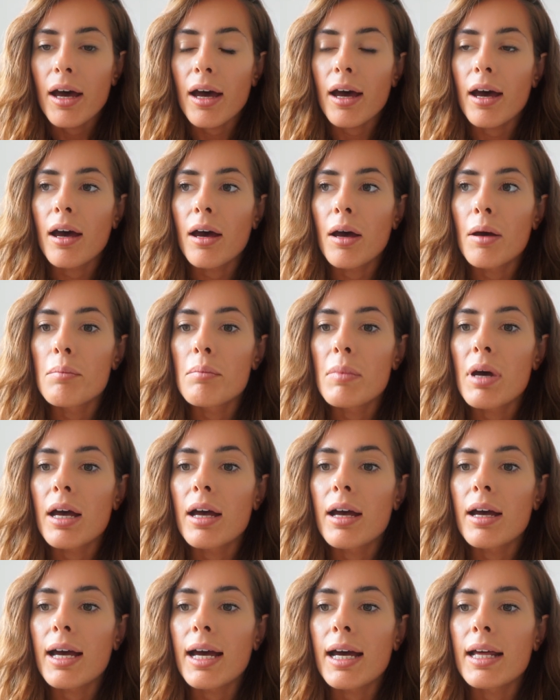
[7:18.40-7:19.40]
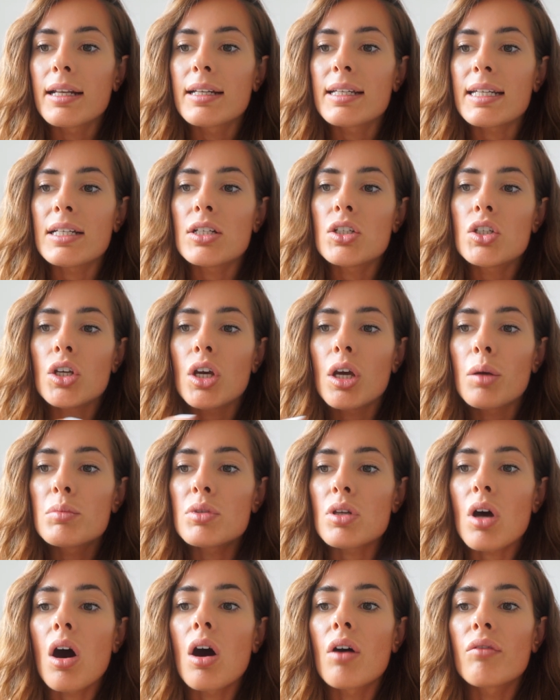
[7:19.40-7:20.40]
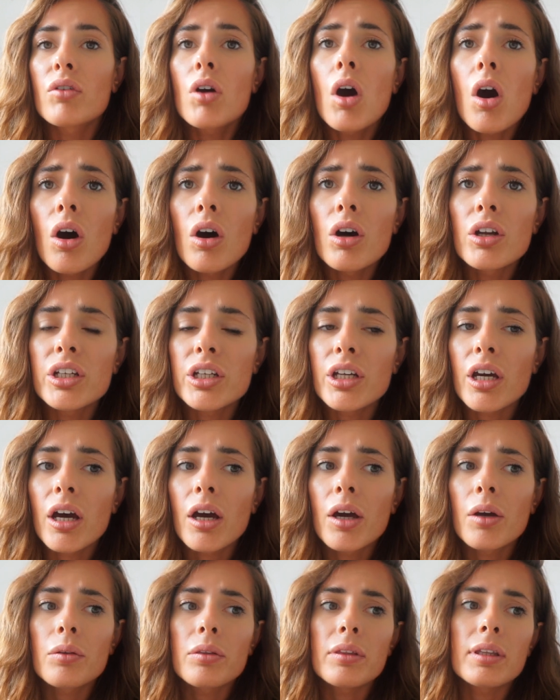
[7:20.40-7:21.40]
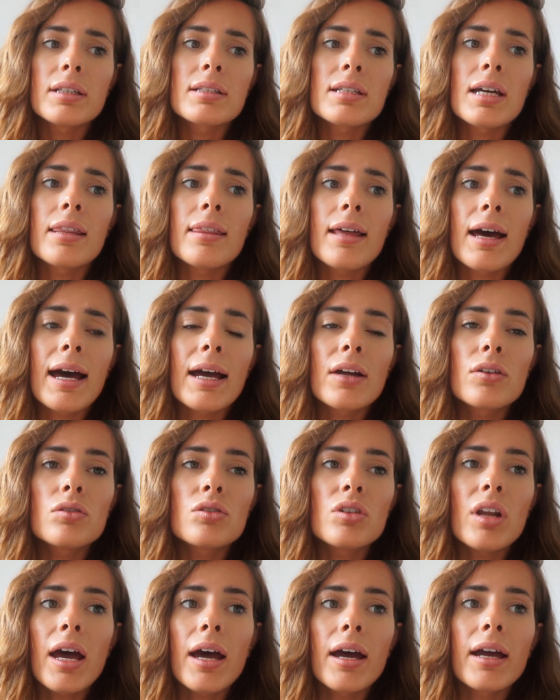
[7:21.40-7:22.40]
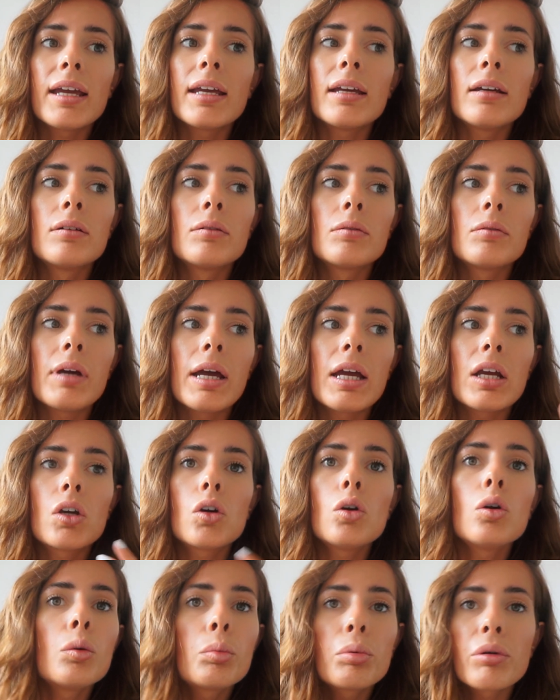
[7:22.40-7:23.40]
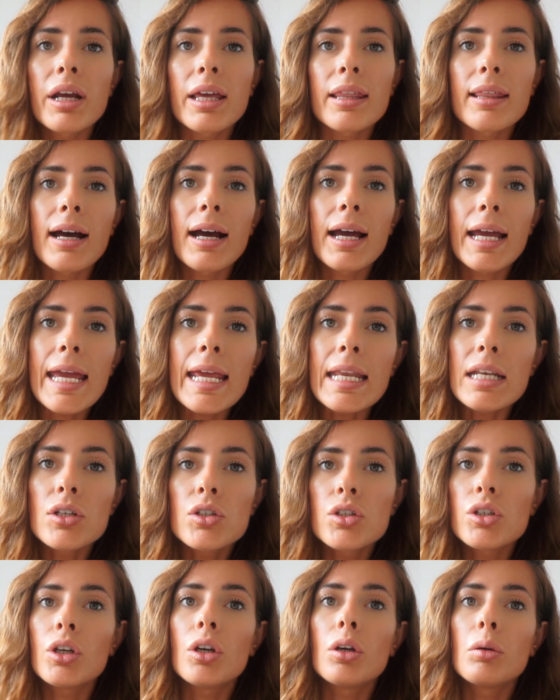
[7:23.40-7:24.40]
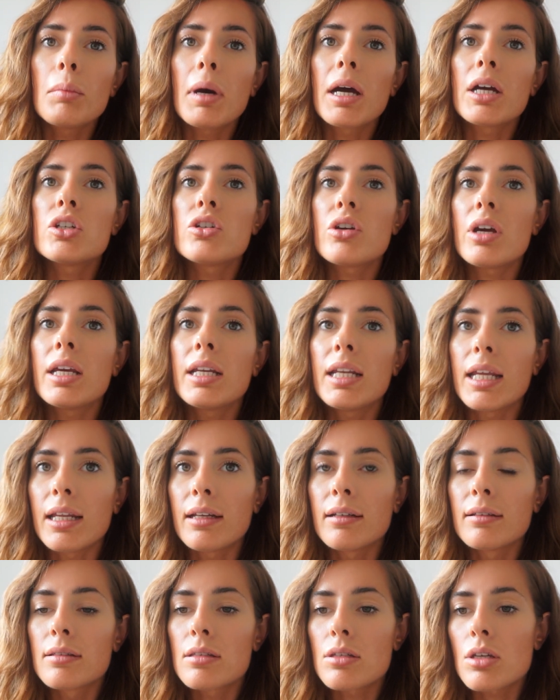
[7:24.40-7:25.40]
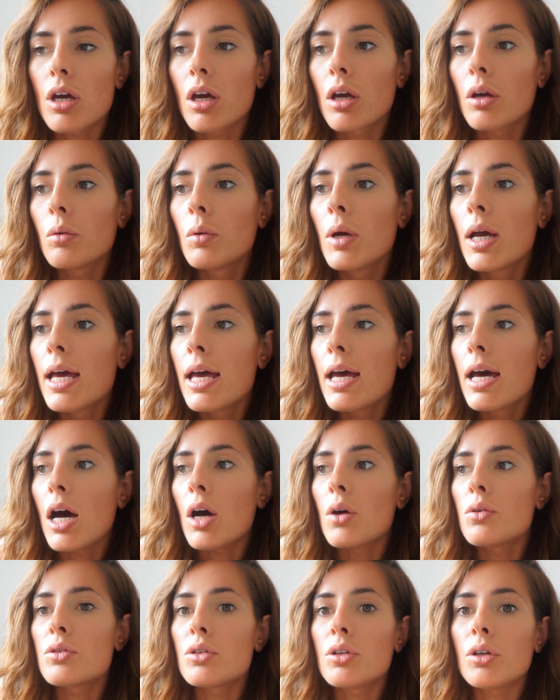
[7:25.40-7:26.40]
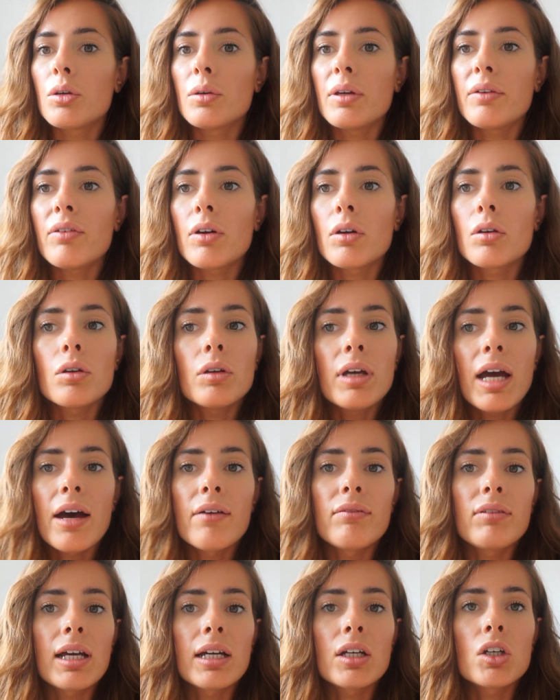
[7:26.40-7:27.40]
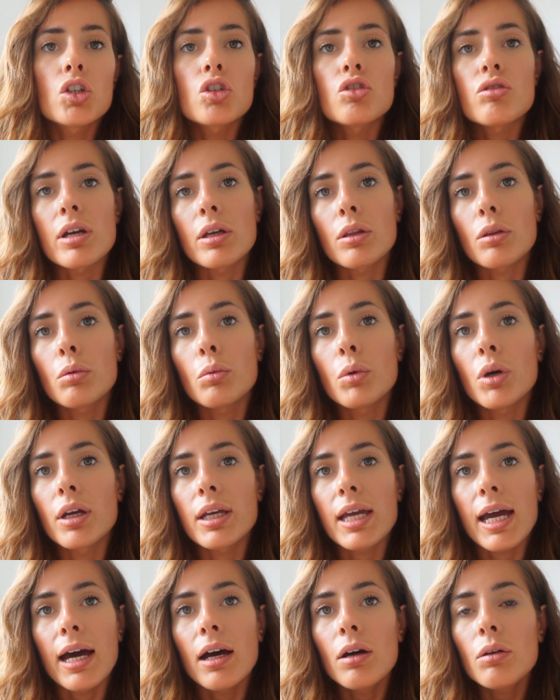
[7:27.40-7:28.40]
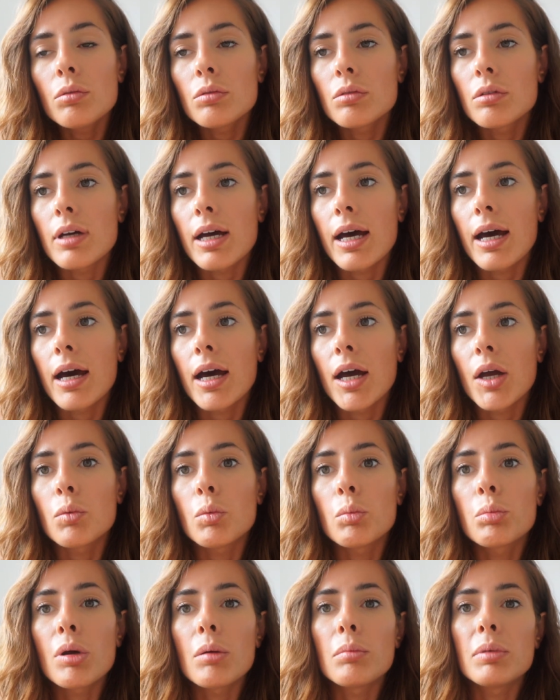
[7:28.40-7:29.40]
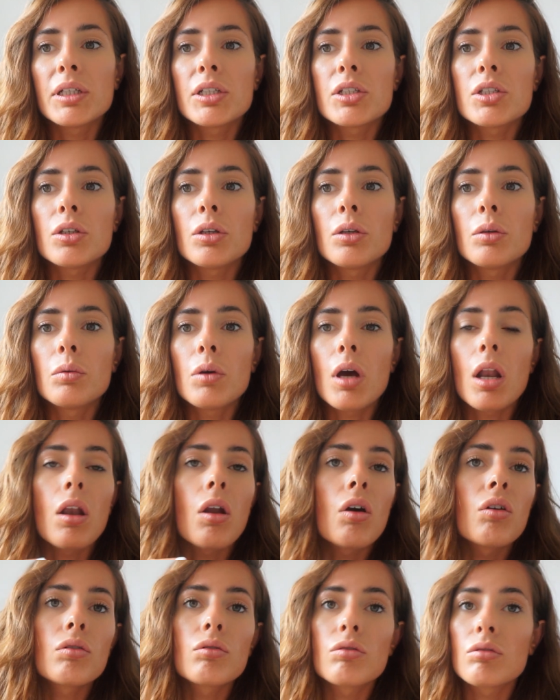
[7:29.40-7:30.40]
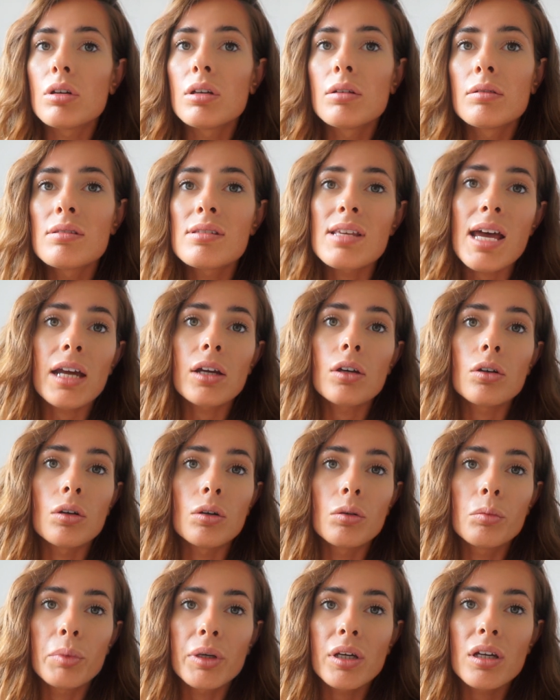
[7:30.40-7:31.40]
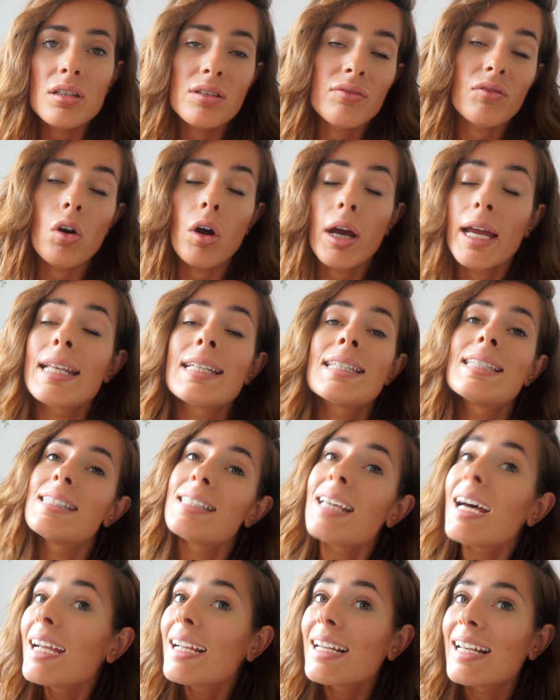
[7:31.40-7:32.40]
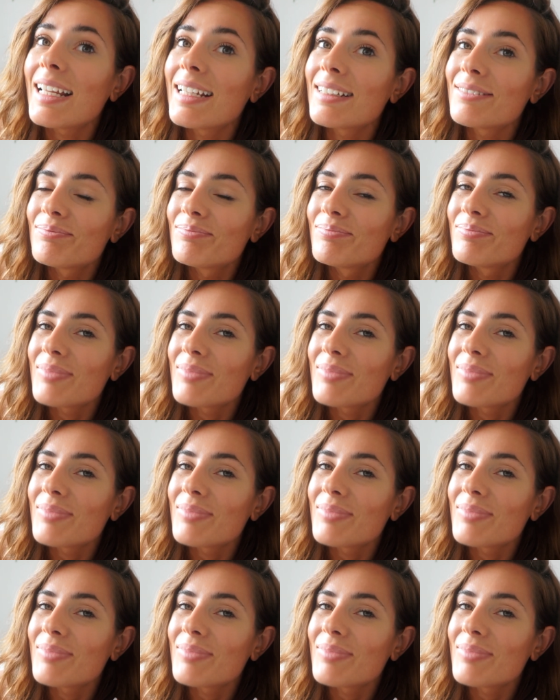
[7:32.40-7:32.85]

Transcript: And in terms of cardio, things like that, I incorporate that into my training. So I'll do, if I have like a strength workout, I will probably do a long cycle because I've got into cycling.